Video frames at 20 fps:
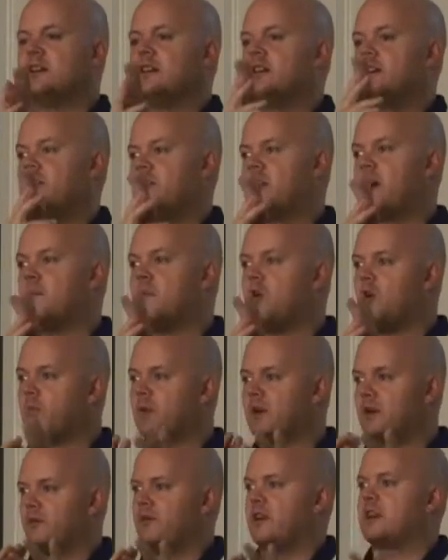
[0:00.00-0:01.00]
and you're not
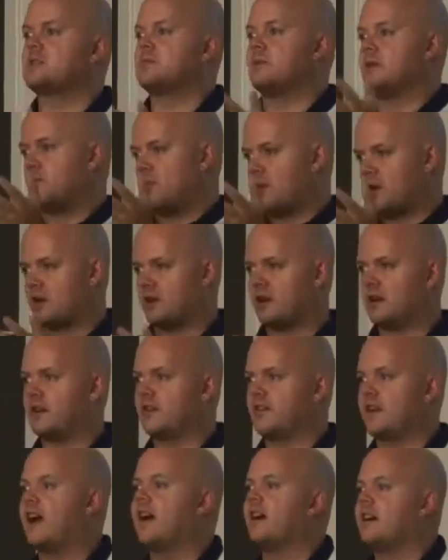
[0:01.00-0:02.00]
mobile and flexible and working on it,
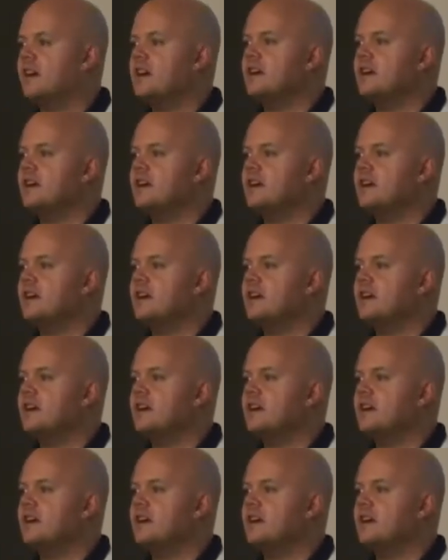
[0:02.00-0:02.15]
yeah.